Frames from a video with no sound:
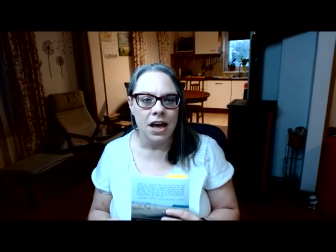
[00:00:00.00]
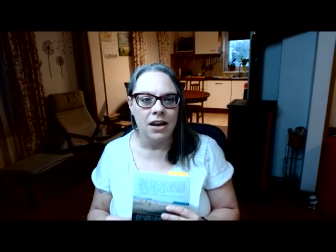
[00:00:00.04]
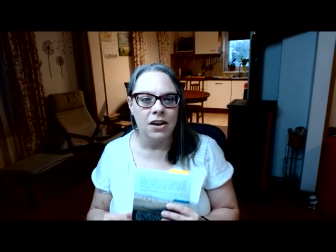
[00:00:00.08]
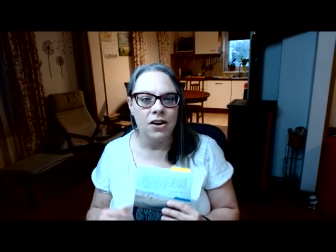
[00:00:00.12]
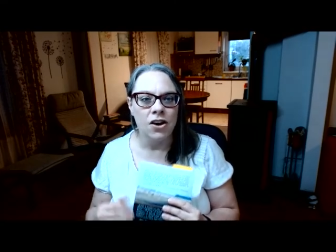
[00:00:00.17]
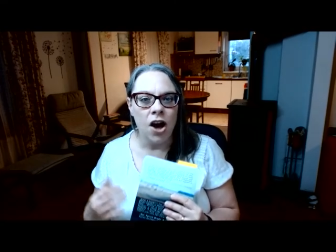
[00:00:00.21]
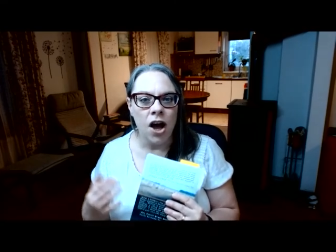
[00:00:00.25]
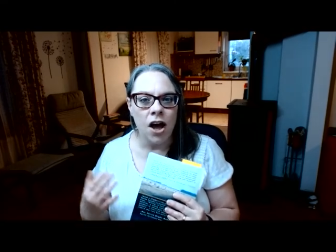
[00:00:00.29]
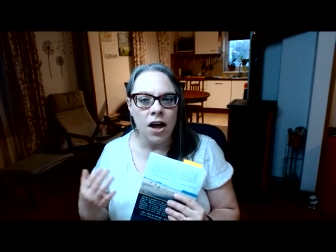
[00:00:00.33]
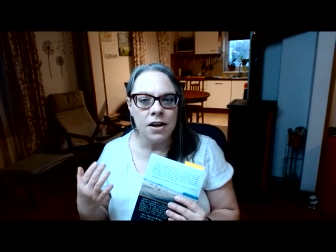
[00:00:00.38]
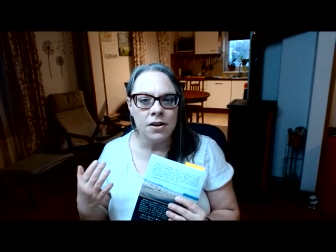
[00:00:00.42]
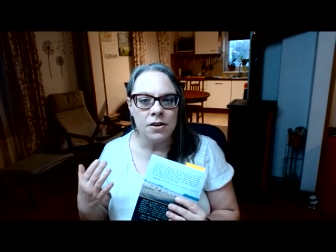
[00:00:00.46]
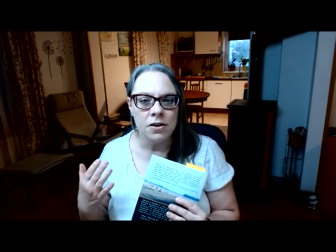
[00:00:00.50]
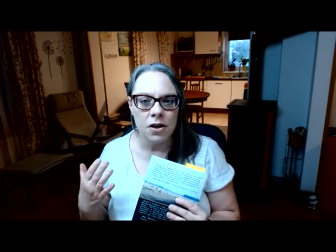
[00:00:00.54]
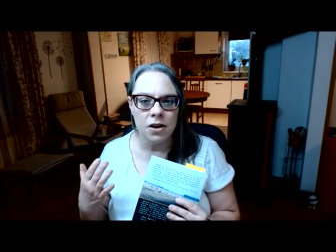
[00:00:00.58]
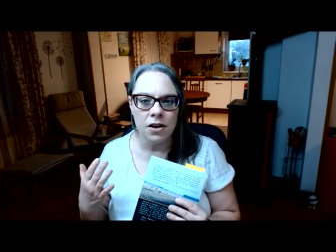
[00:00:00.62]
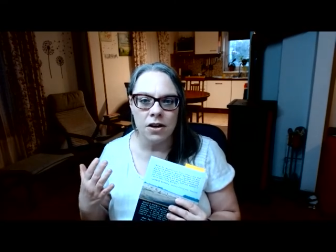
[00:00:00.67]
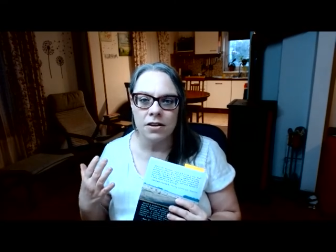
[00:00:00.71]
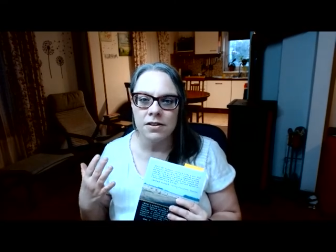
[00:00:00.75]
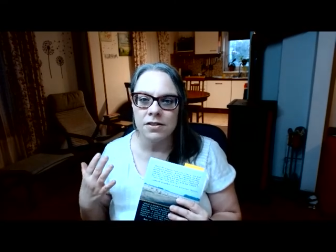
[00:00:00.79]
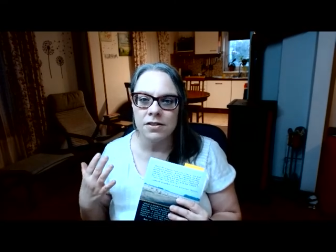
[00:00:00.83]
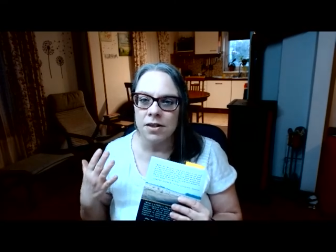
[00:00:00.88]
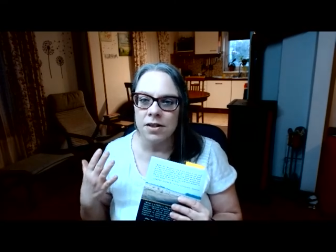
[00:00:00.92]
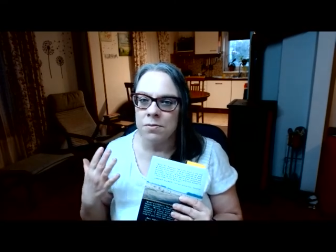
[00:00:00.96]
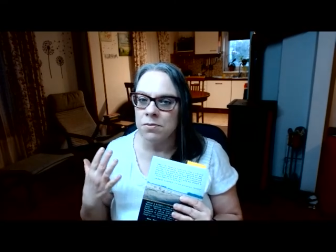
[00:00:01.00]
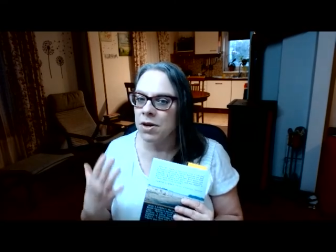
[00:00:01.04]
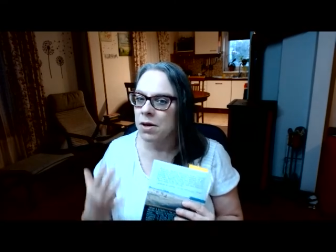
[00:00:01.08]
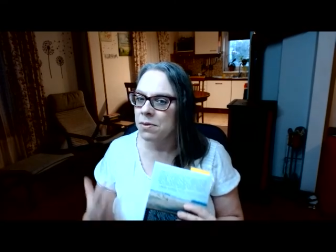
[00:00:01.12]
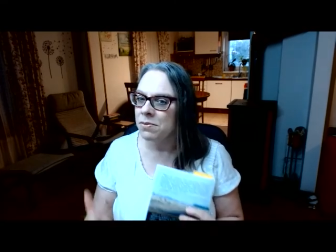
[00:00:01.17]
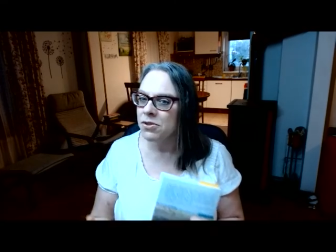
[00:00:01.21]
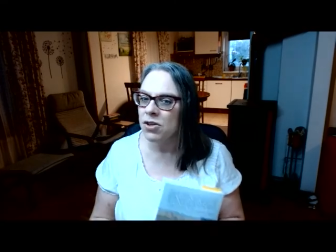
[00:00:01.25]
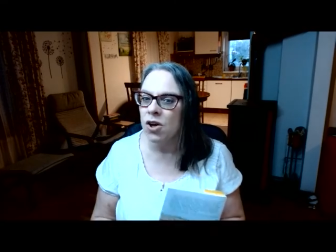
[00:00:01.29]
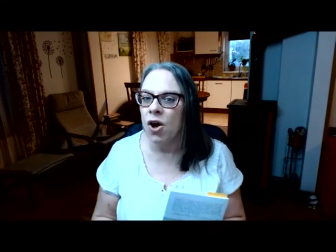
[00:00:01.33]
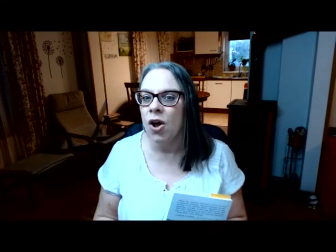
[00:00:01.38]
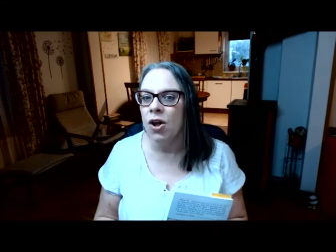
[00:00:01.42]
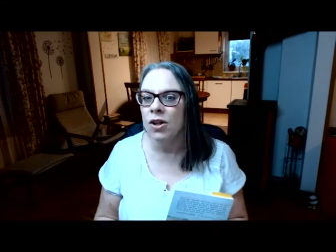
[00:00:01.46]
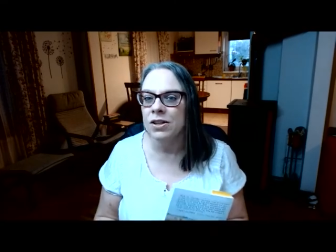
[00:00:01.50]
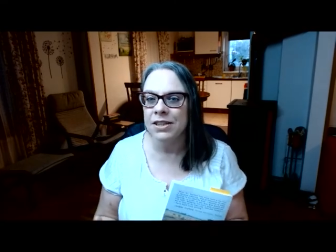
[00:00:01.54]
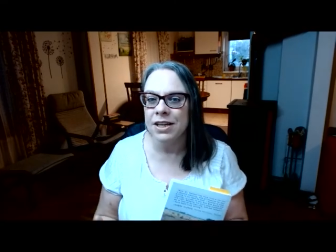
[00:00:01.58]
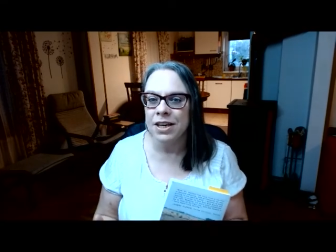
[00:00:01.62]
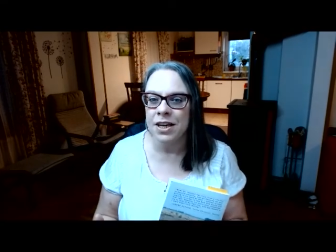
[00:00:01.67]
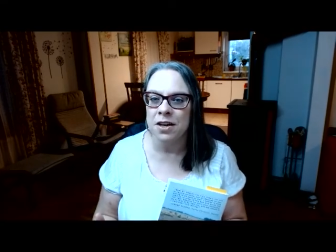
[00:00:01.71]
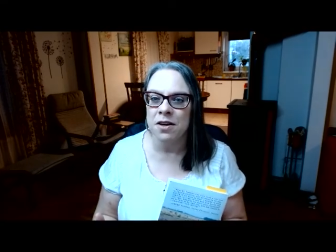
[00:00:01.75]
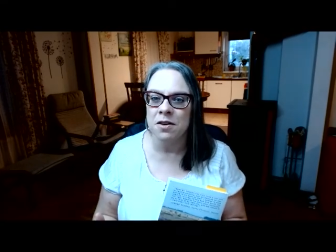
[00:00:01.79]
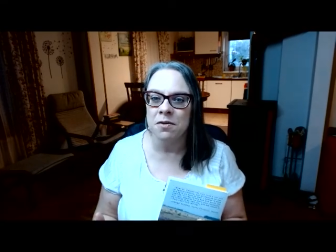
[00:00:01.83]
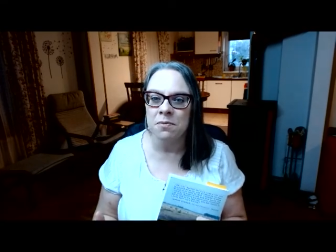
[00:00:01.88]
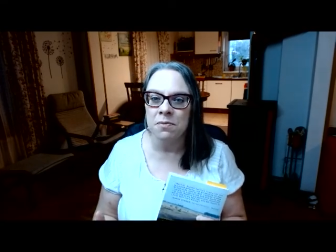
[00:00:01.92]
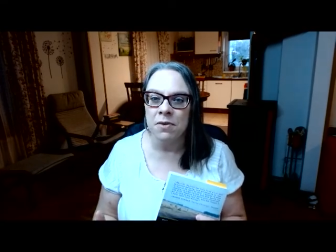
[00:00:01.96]
God sometimes called
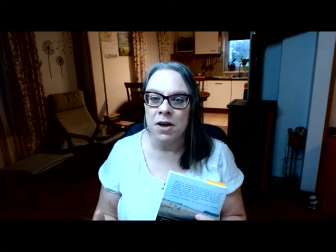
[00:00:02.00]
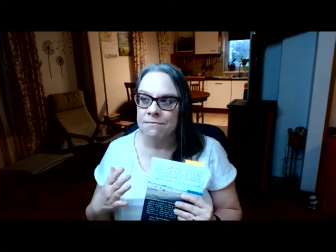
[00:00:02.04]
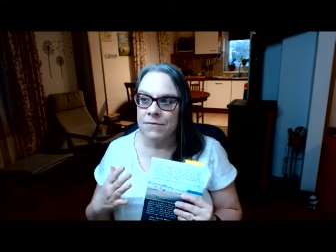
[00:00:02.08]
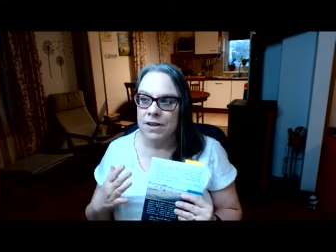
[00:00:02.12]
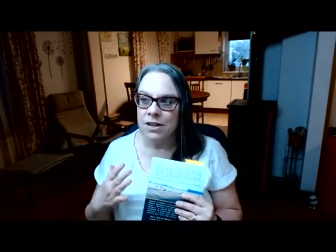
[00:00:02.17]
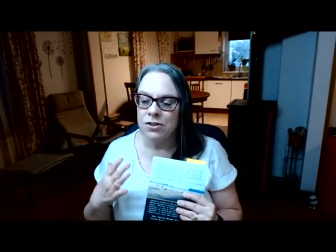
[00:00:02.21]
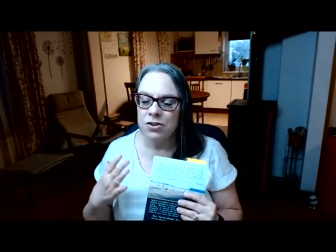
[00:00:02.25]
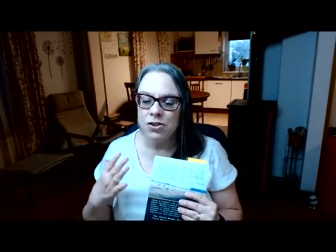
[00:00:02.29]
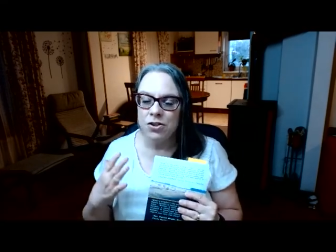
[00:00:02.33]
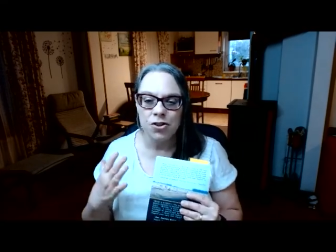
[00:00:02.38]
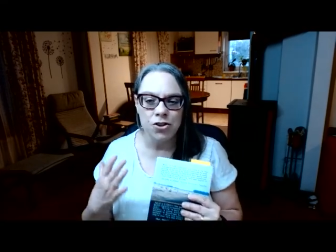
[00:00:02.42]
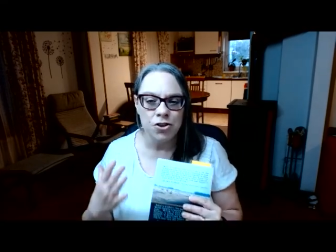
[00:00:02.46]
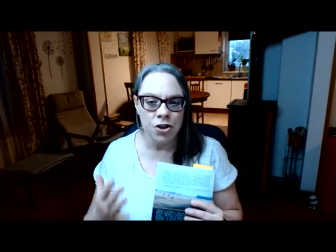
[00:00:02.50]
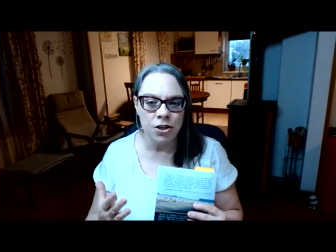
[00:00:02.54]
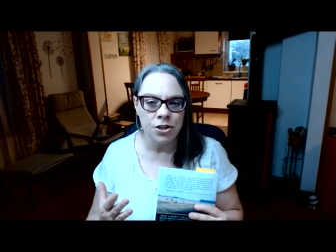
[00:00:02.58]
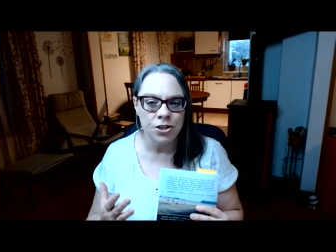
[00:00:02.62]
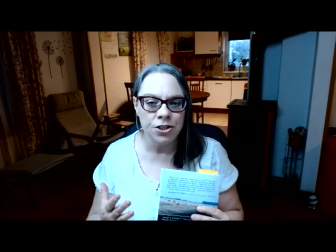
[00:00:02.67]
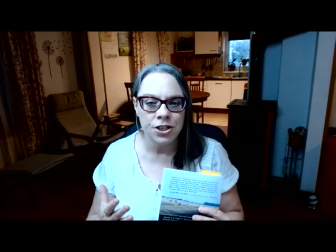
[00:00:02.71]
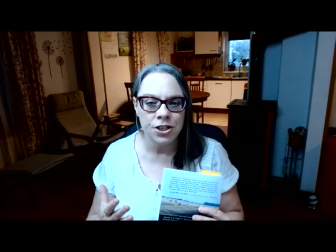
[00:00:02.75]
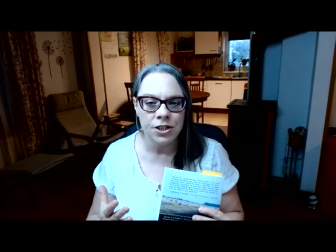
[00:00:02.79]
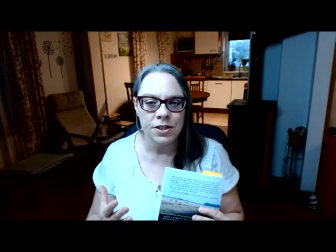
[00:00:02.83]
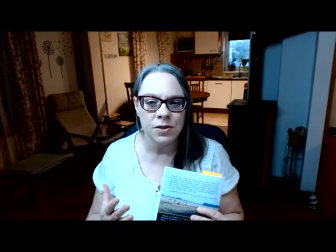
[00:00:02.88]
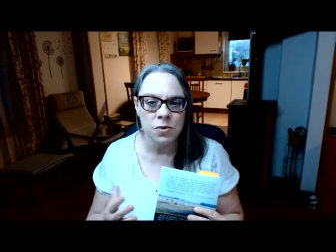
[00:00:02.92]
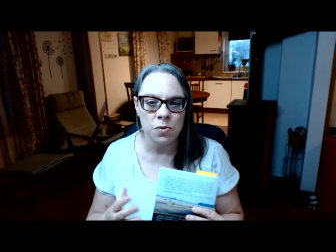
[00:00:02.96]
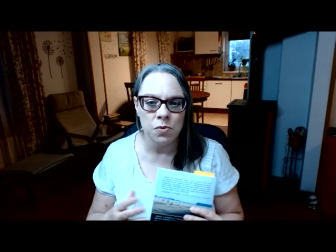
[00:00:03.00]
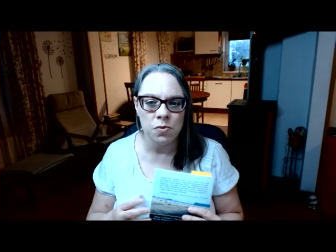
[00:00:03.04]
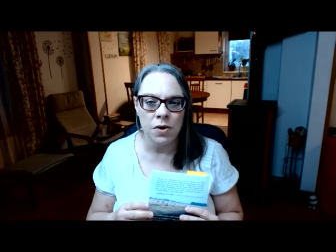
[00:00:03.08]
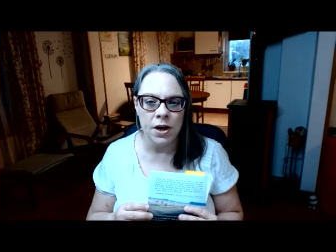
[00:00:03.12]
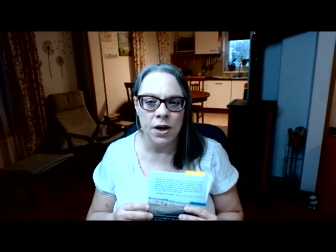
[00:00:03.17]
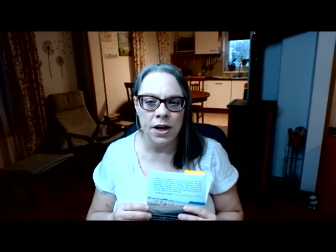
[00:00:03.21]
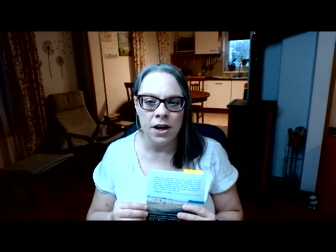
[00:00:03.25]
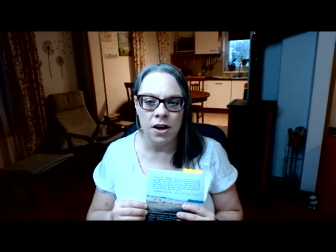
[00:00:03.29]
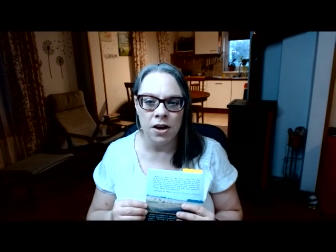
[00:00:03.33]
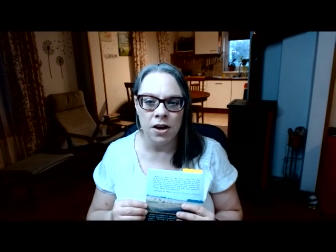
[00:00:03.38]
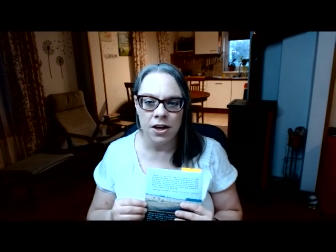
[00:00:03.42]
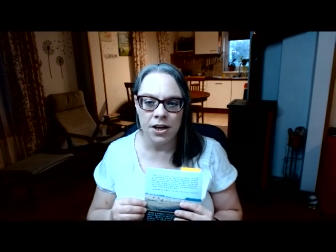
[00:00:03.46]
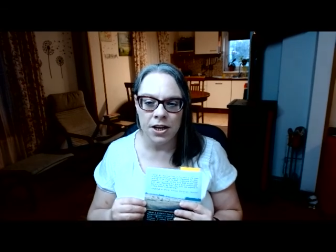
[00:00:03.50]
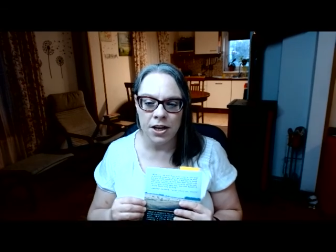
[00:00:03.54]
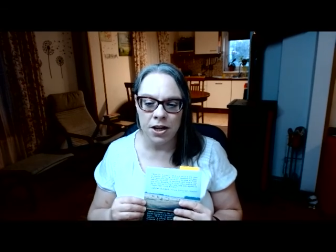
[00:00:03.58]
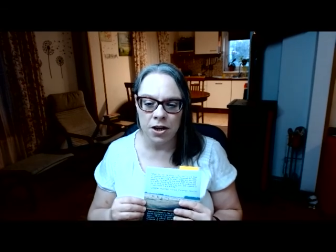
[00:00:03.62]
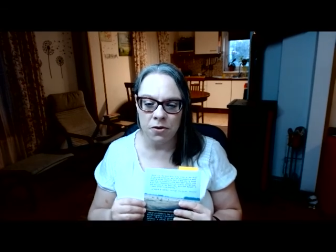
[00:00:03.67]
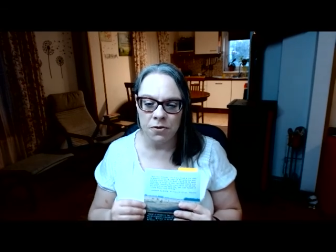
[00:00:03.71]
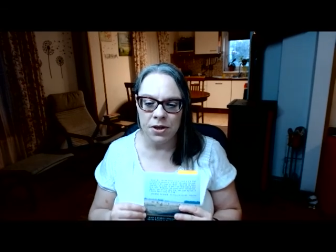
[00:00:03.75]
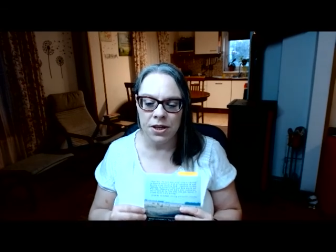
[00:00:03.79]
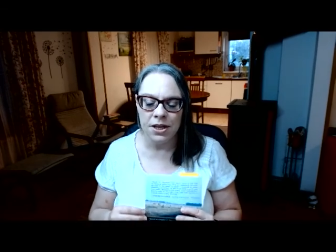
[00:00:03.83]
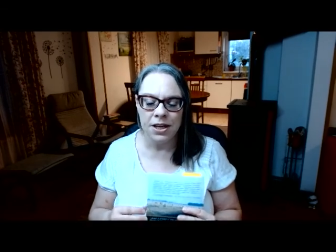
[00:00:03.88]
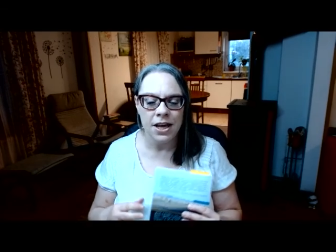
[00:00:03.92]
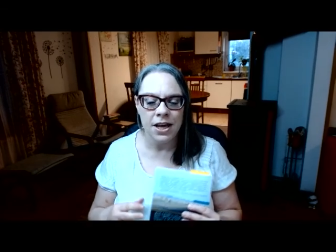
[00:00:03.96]
him to churches where, you
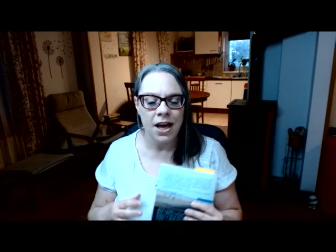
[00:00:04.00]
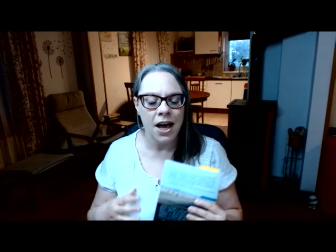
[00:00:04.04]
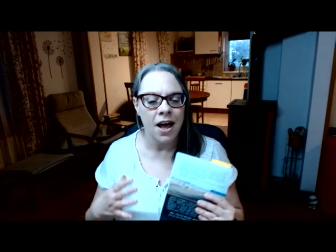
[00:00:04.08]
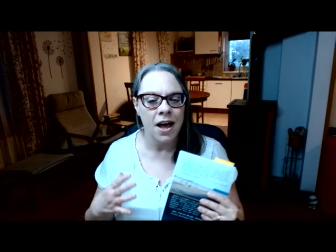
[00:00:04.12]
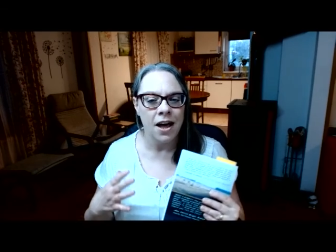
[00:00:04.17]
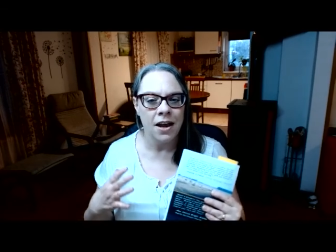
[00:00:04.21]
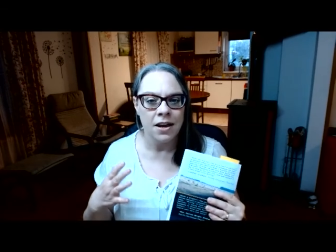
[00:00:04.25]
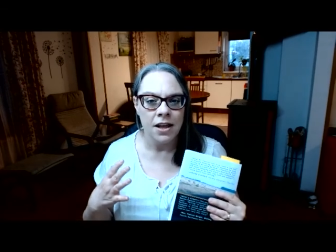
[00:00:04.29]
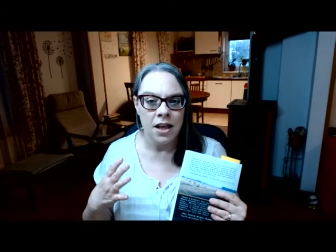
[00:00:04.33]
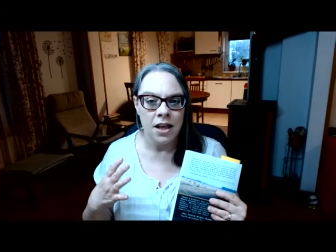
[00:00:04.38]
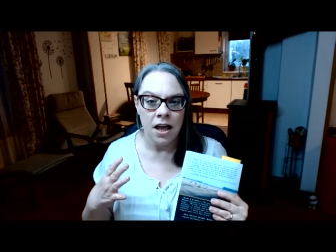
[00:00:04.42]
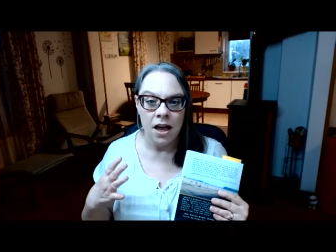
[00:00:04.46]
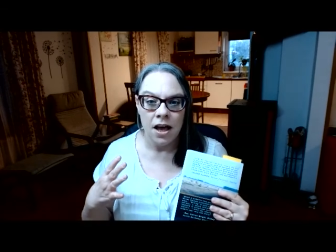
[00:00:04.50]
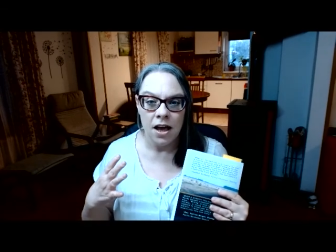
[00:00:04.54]
know, he had